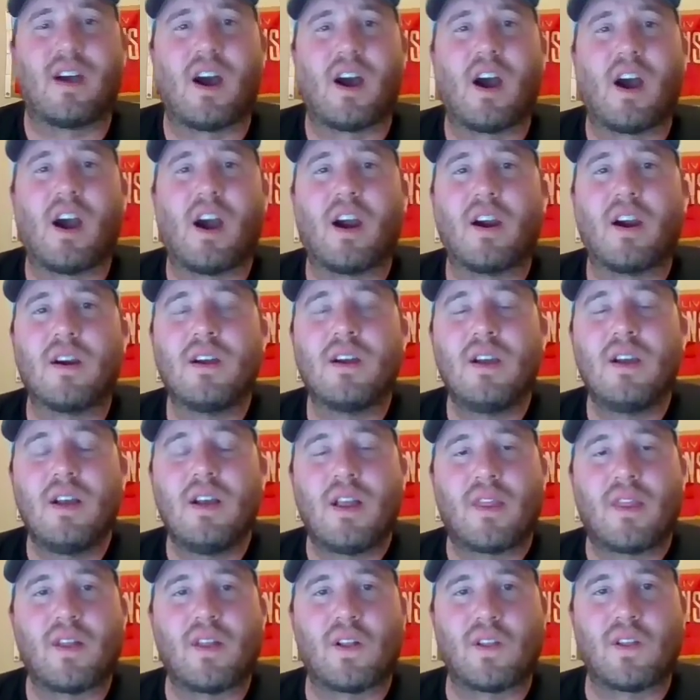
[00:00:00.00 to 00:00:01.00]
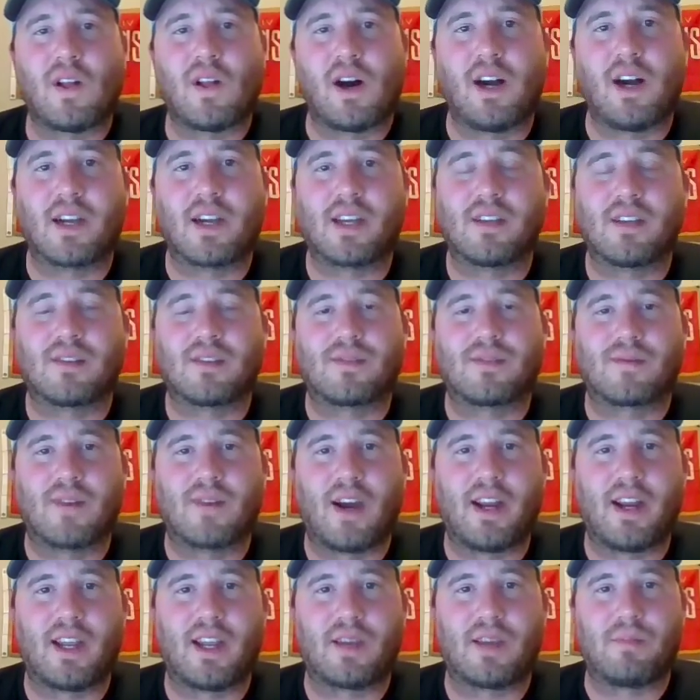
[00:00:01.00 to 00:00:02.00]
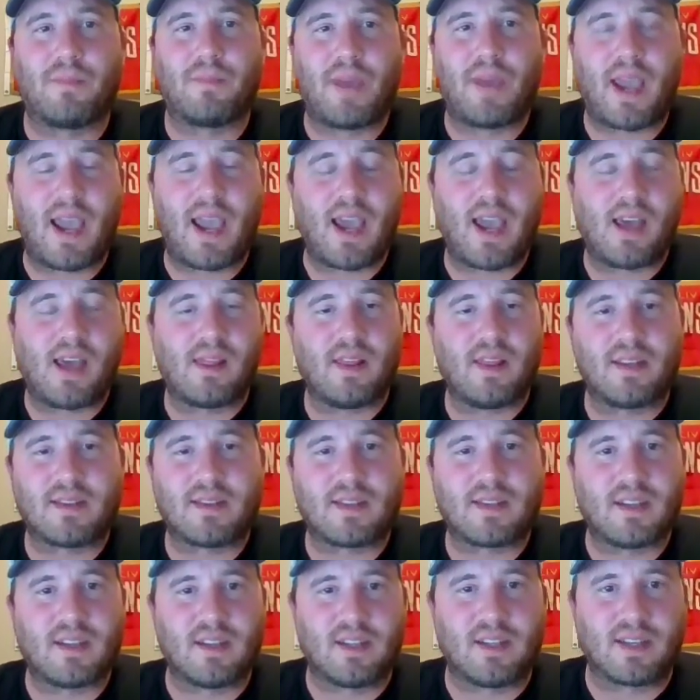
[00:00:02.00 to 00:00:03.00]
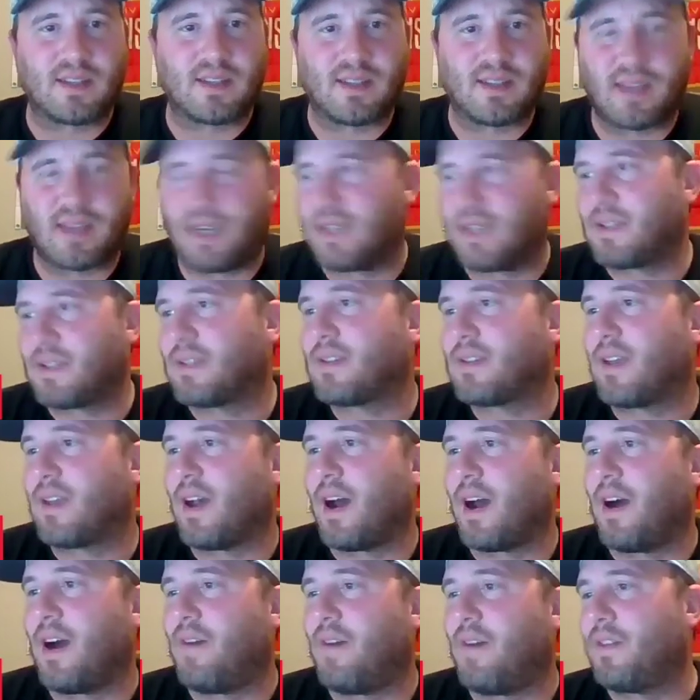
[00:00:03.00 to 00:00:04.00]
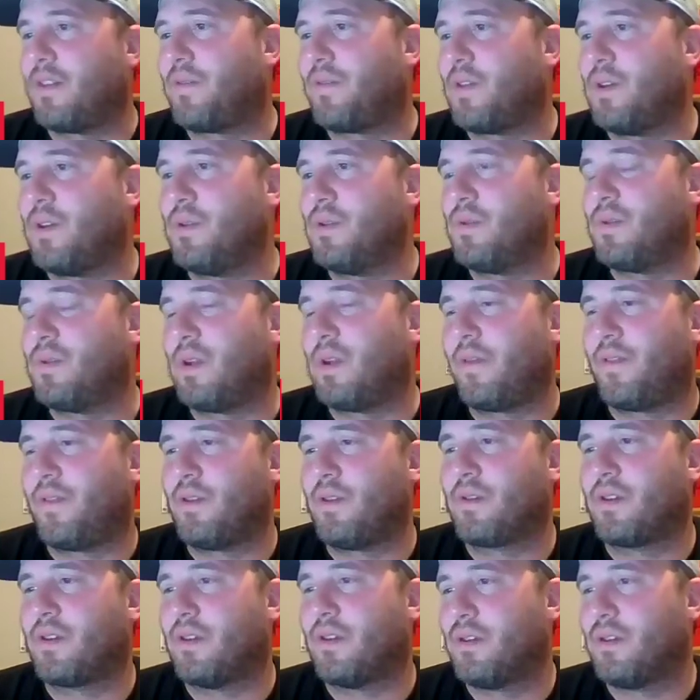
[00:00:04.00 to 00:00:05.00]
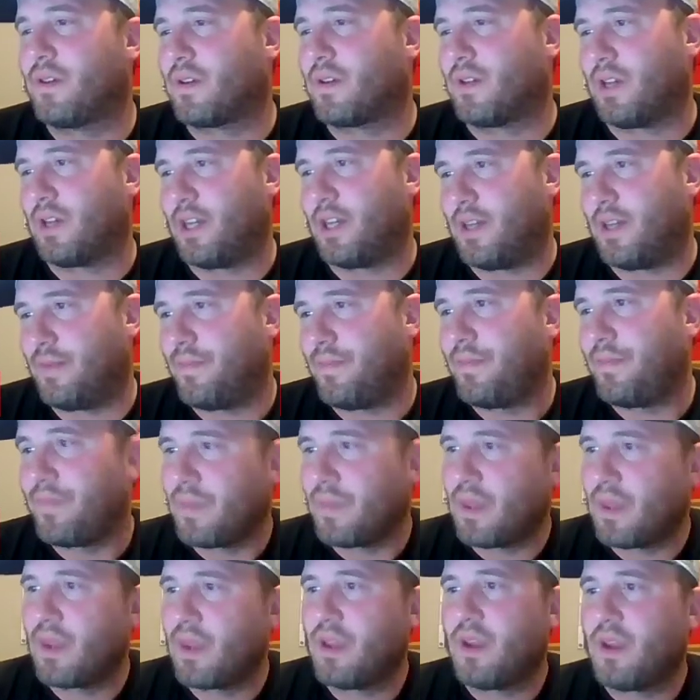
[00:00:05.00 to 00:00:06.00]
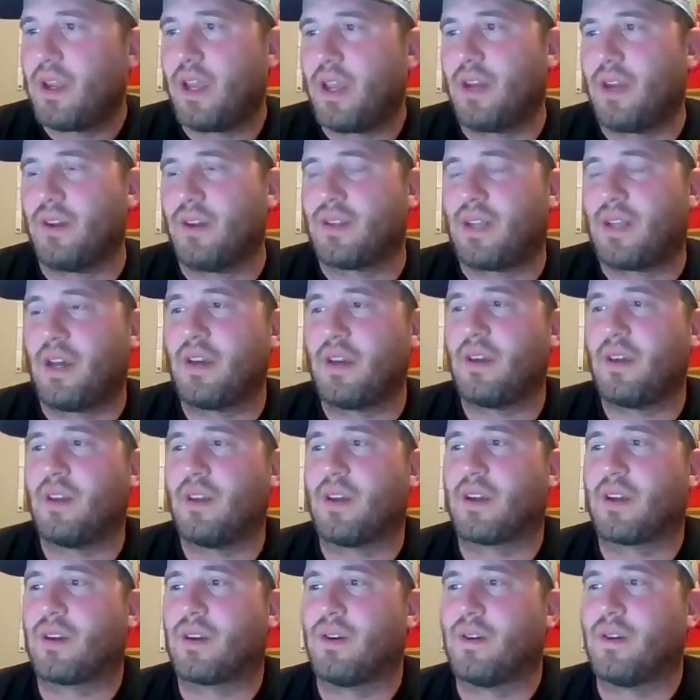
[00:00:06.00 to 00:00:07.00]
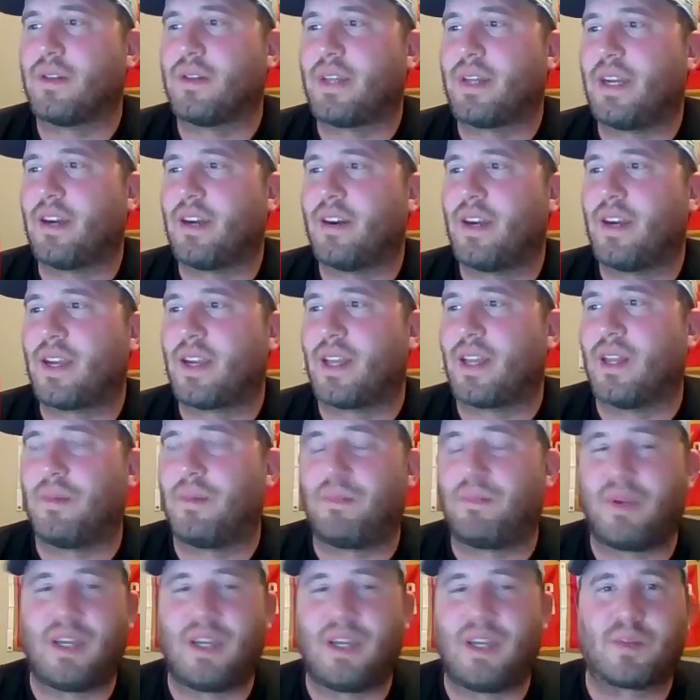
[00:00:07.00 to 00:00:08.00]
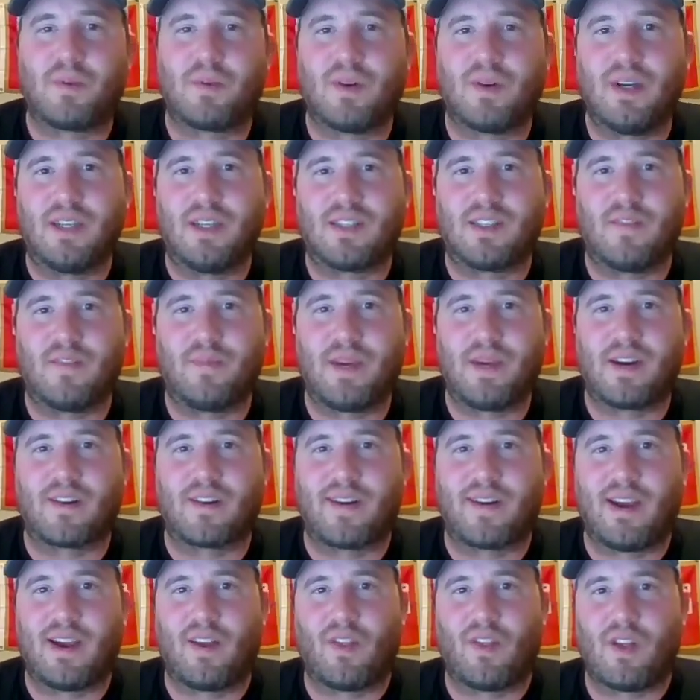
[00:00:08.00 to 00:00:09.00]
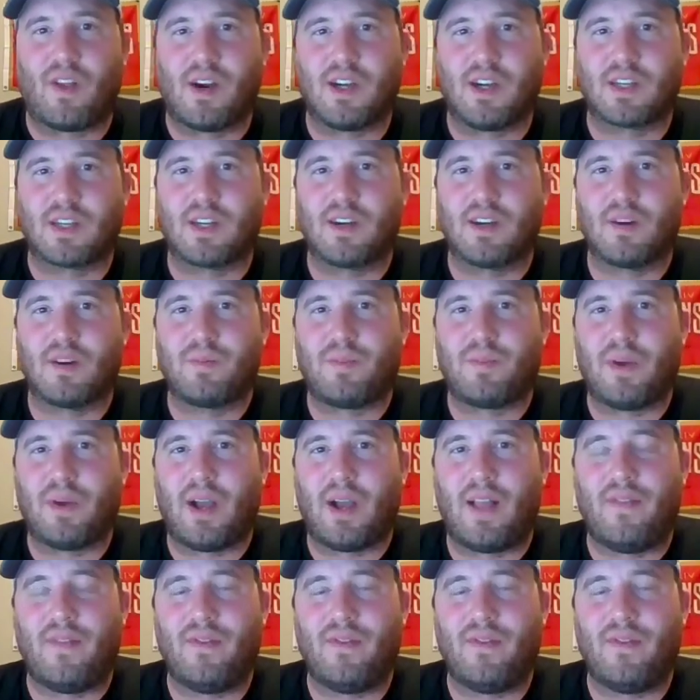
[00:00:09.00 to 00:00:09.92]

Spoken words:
are the longest running band that still exists. If you Google it, it'll tell you that Gold Earring and the Beach Boys have been around longer, but